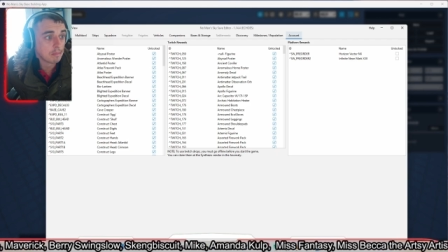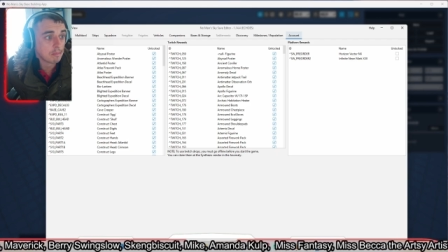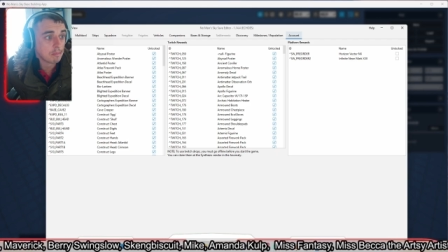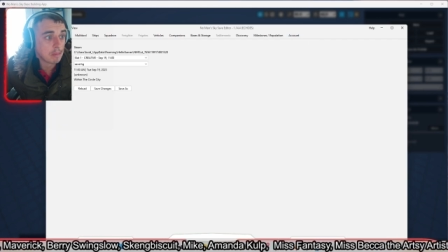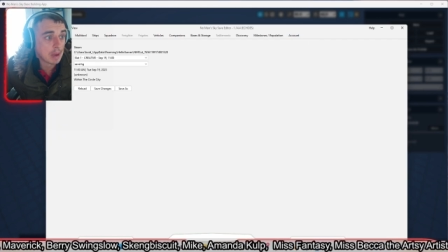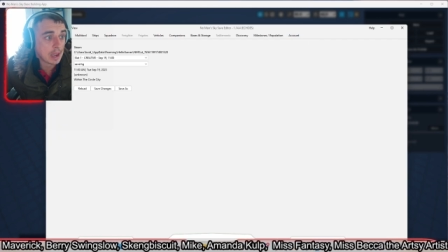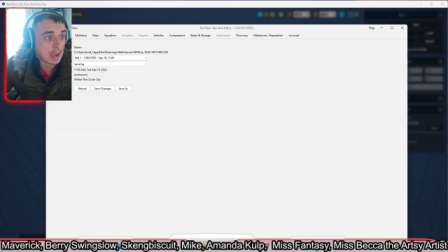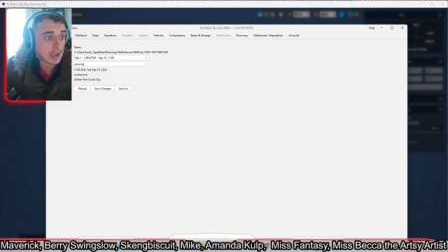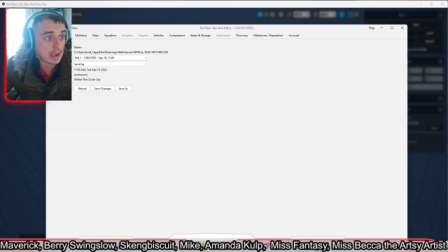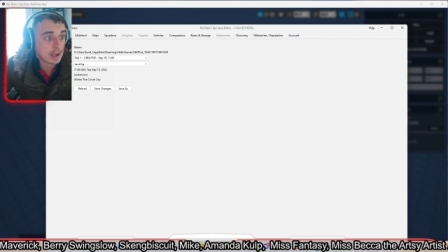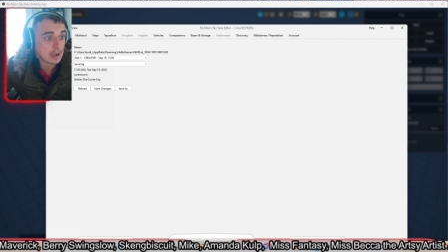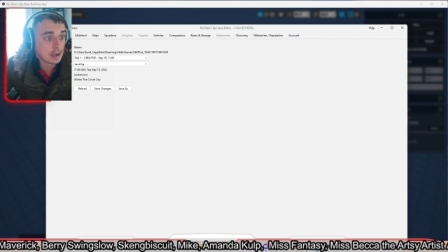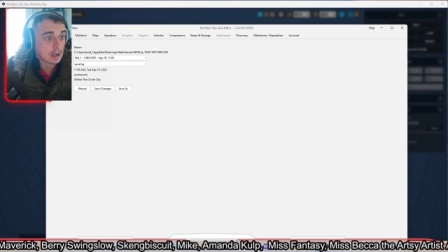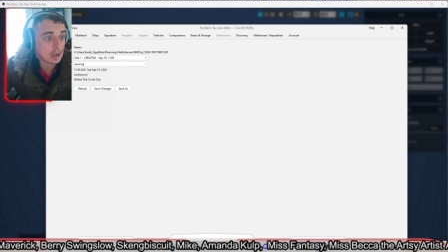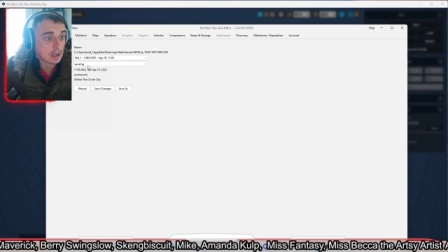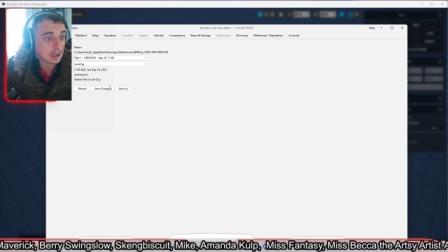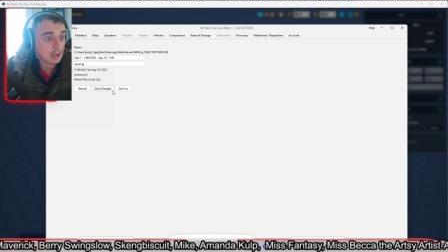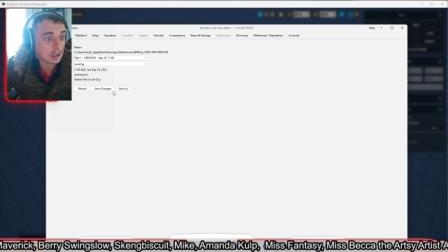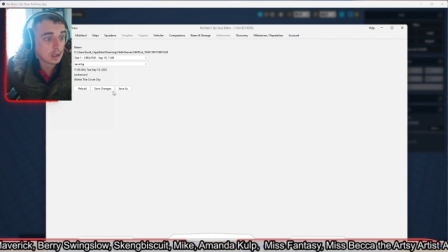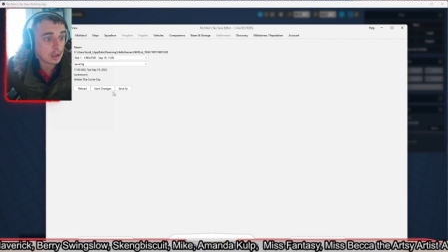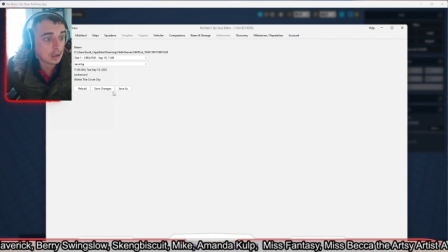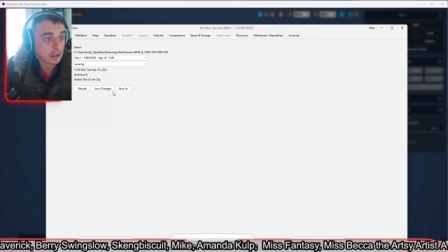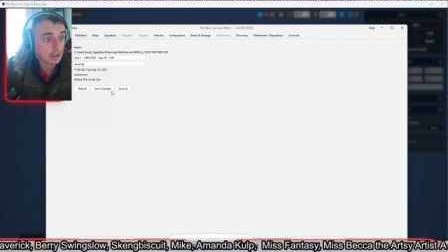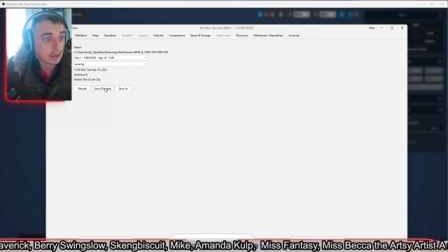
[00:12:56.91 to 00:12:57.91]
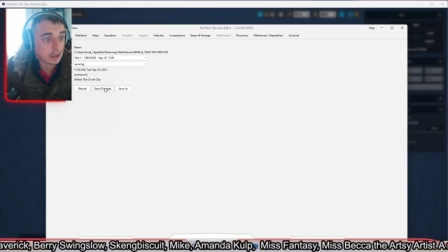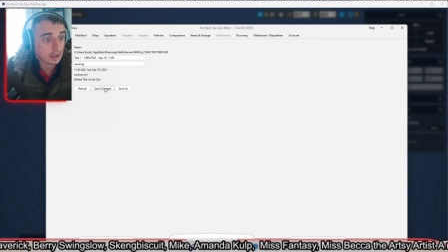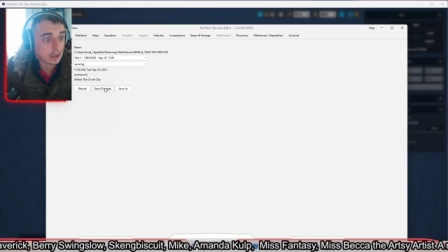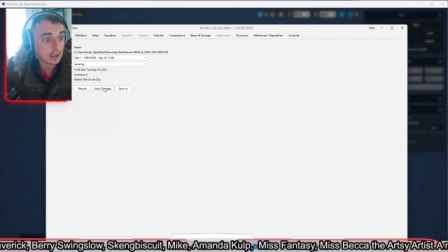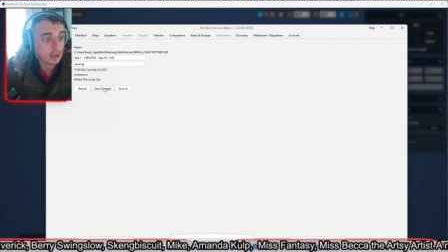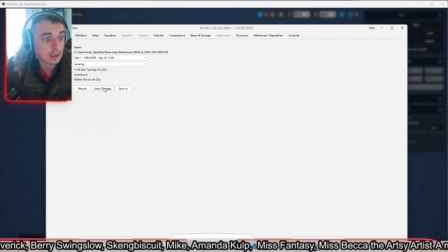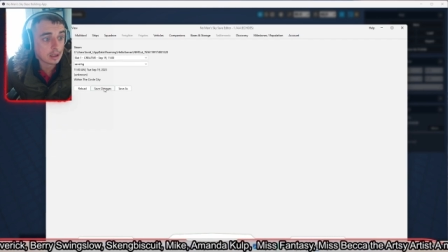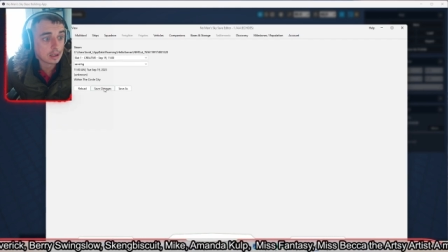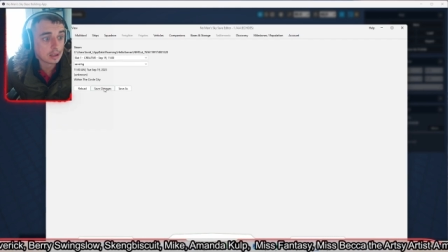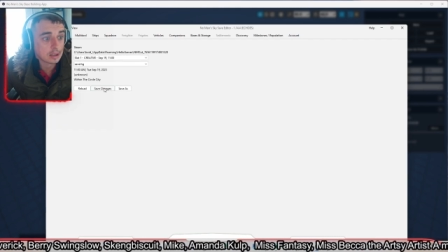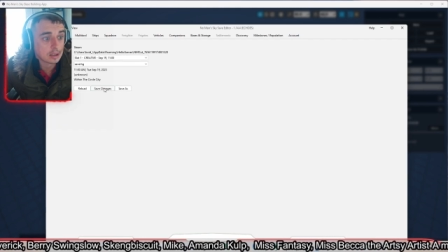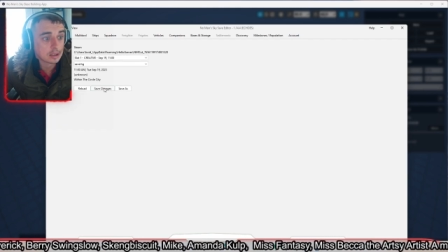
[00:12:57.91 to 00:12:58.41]
Main,
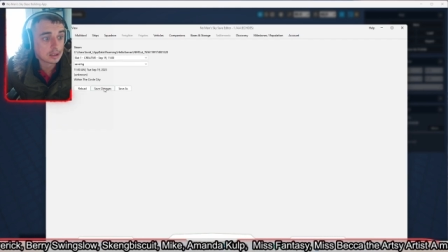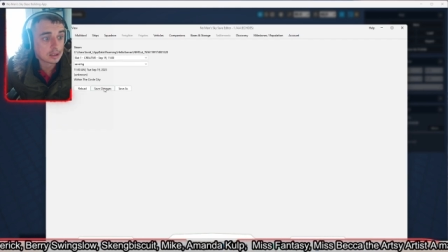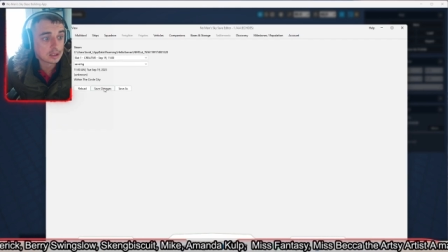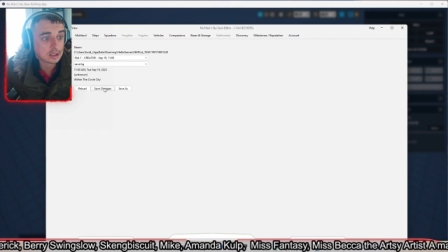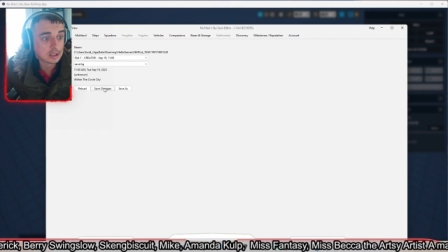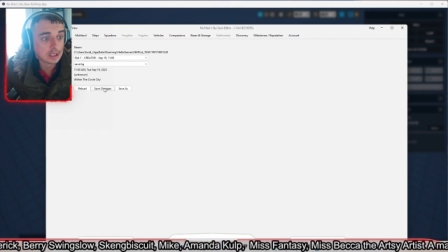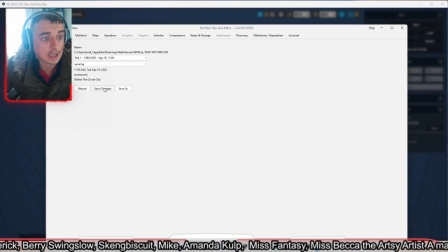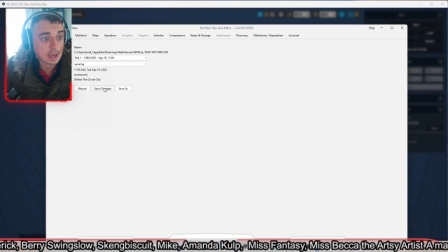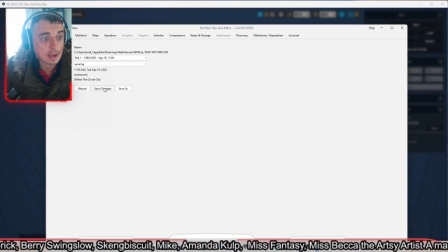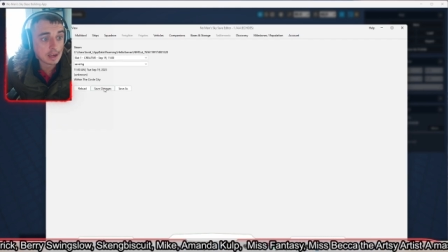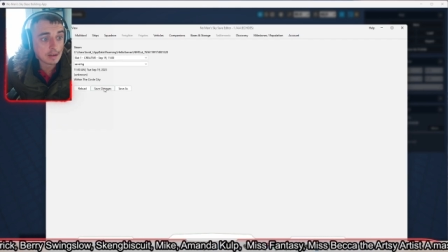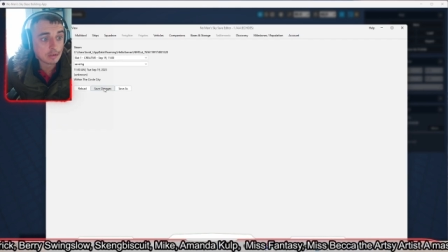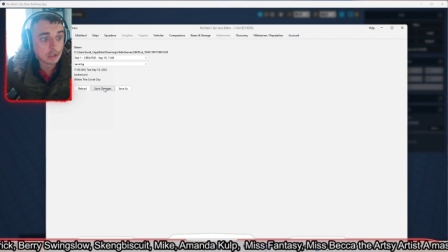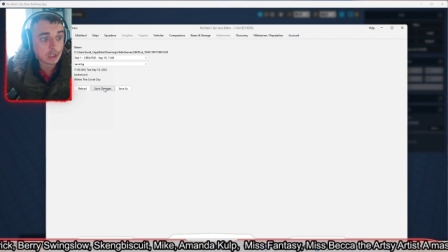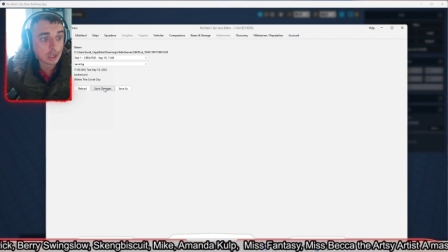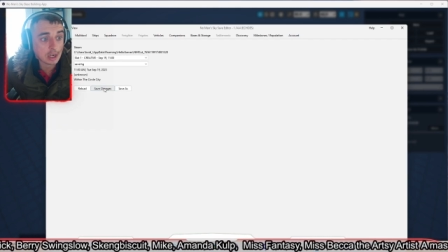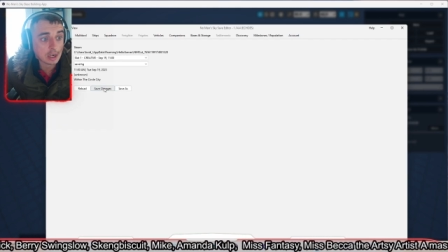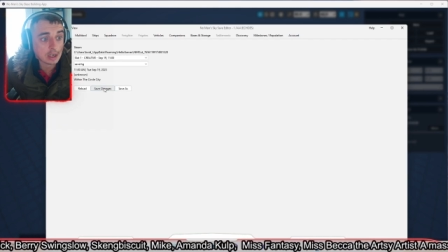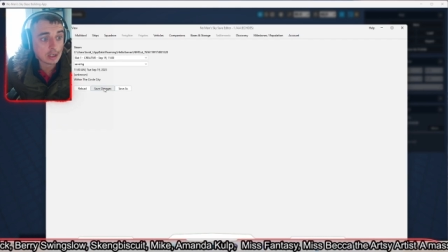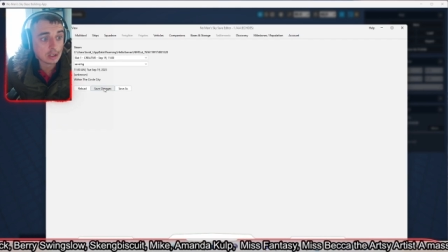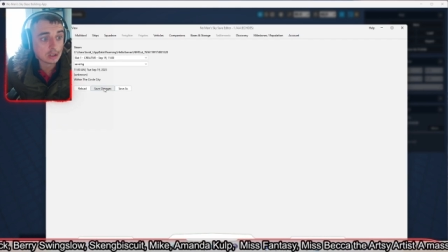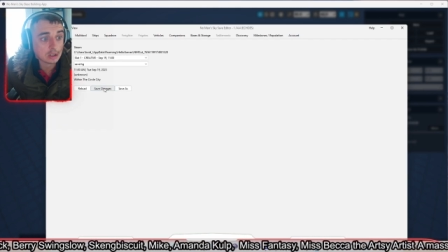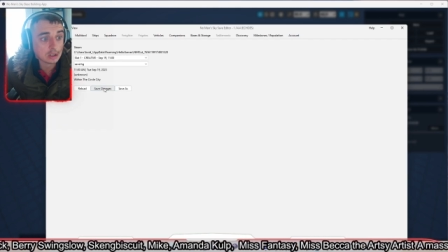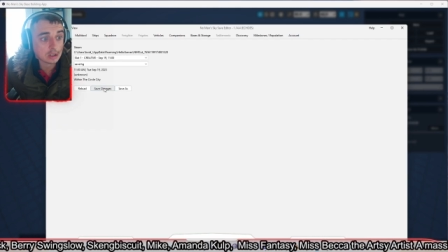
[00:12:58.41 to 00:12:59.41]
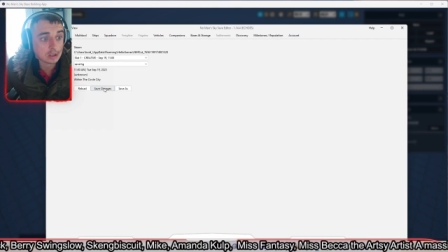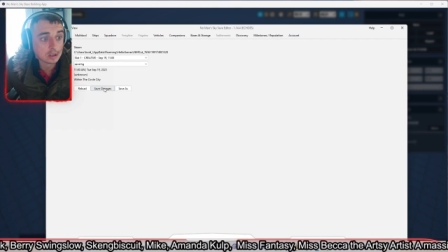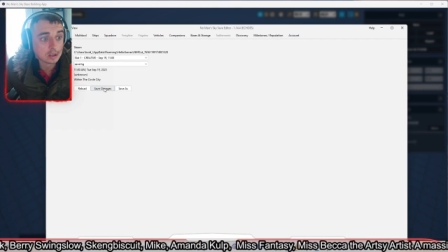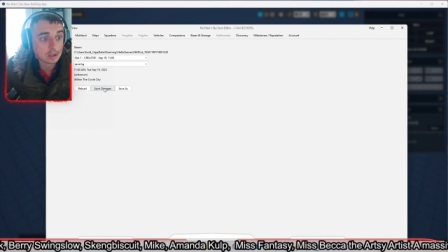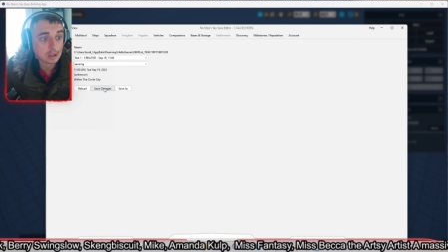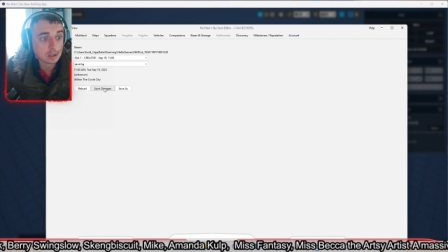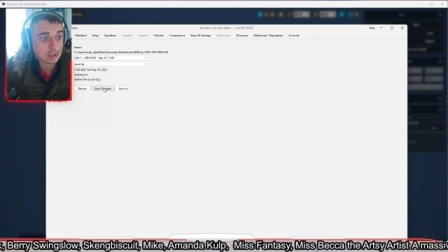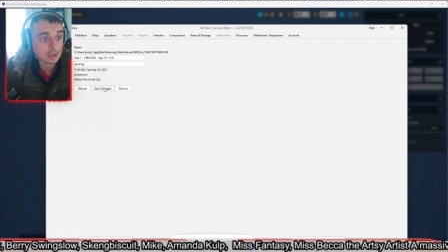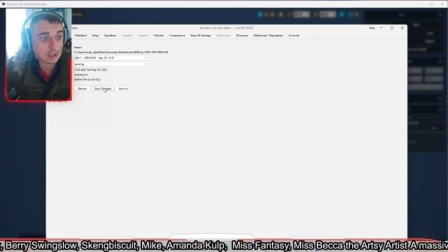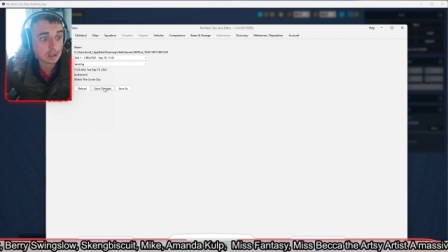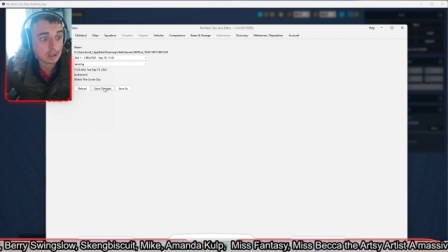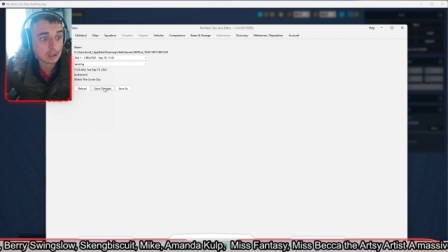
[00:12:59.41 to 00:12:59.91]
Save Changes,